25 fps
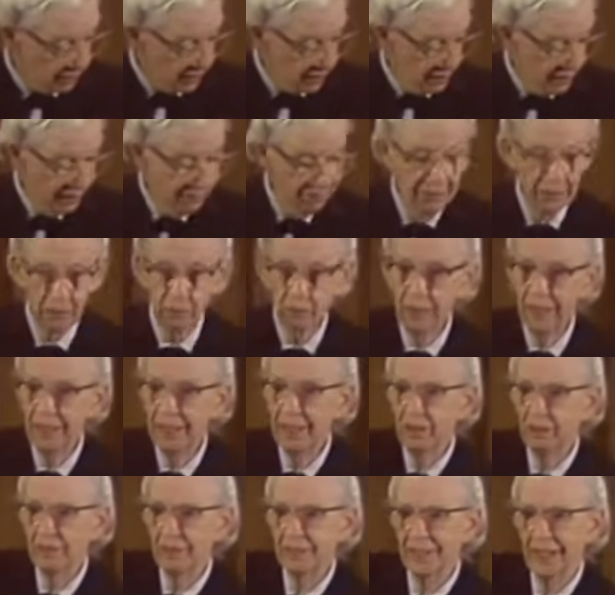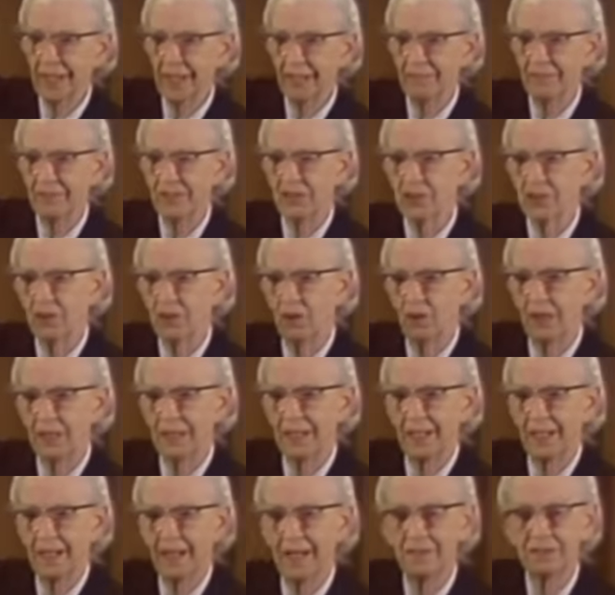They've had radio and television all
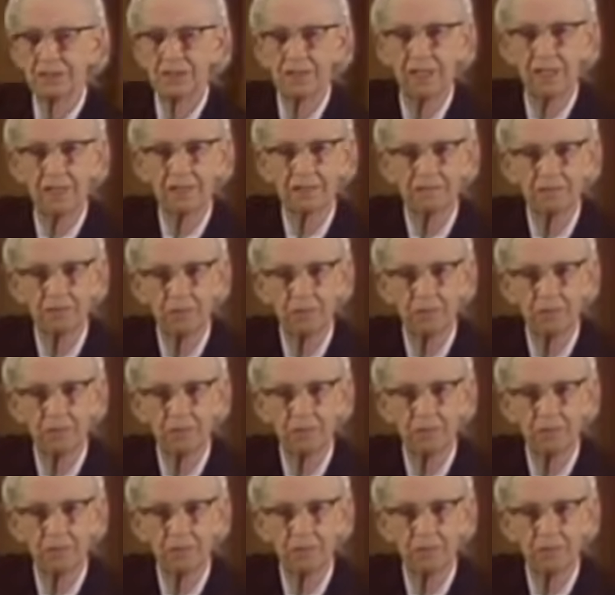their lives long